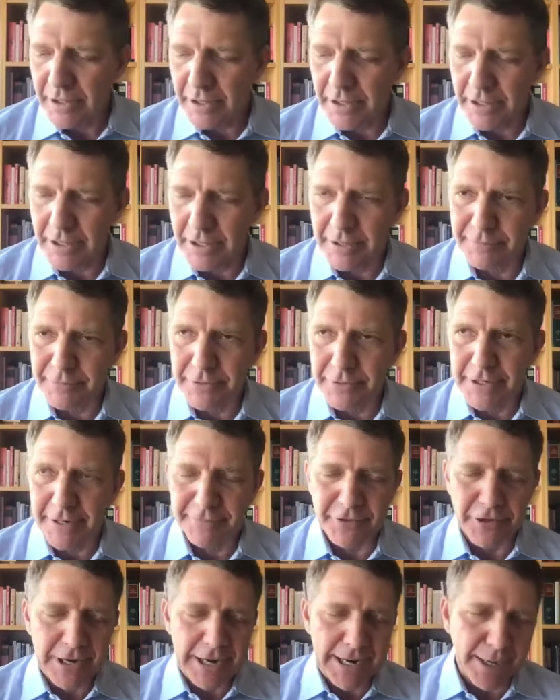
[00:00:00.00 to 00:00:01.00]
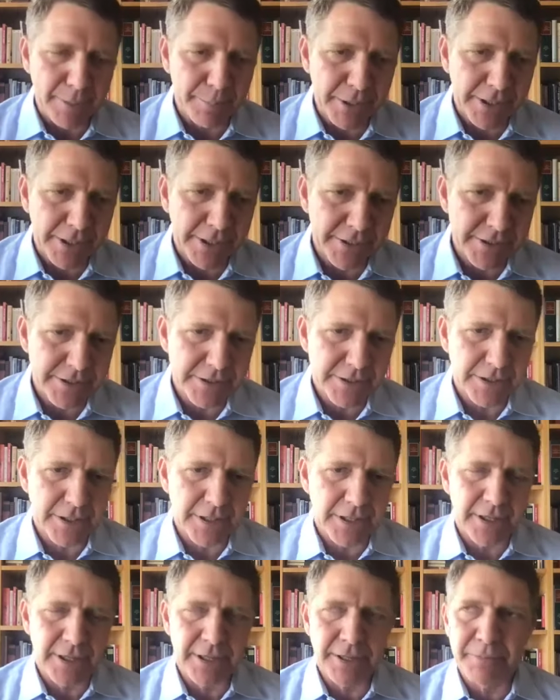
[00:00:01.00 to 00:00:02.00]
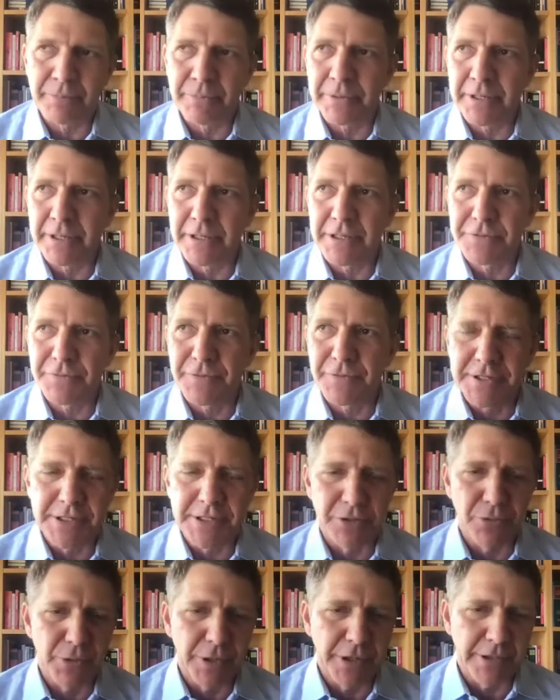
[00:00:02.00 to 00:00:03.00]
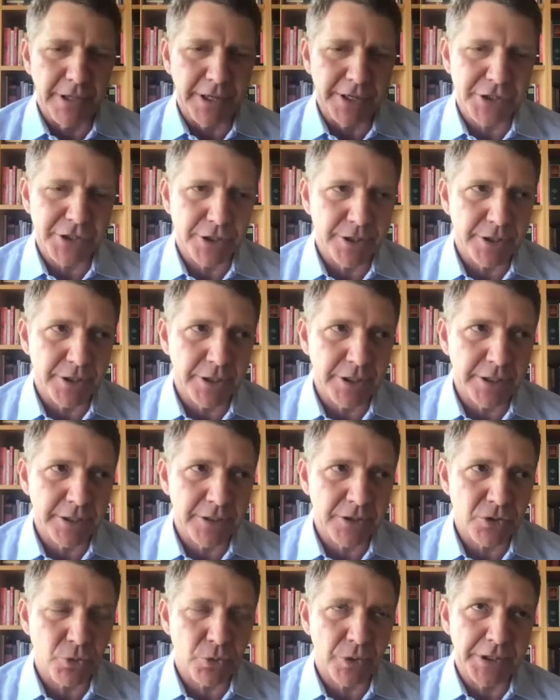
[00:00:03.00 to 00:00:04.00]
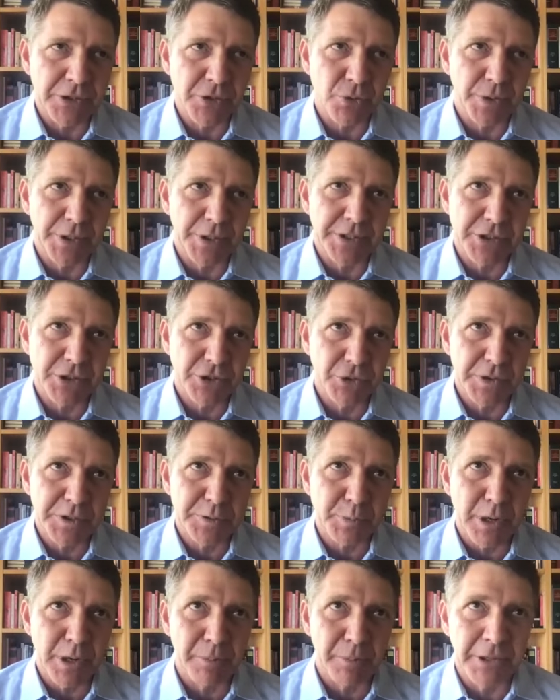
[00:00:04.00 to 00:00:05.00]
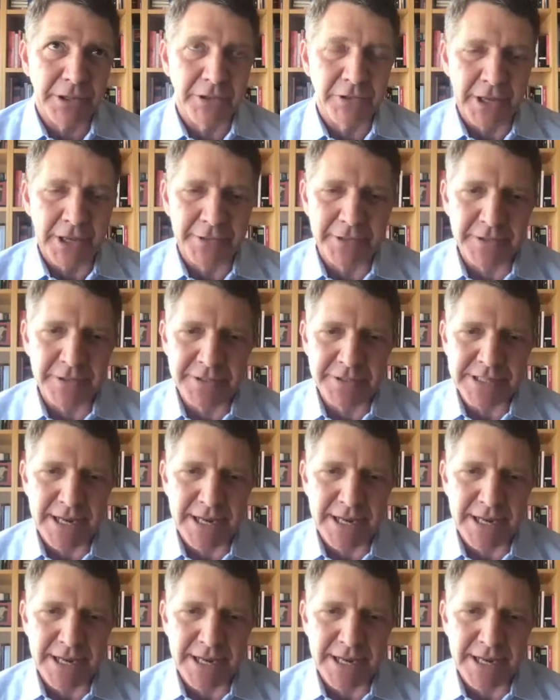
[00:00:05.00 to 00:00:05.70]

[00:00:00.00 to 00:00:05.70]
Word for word: Uh, for Governor Abbott, um, he's facing re-election in twenty twenty-two. He's probably glad that this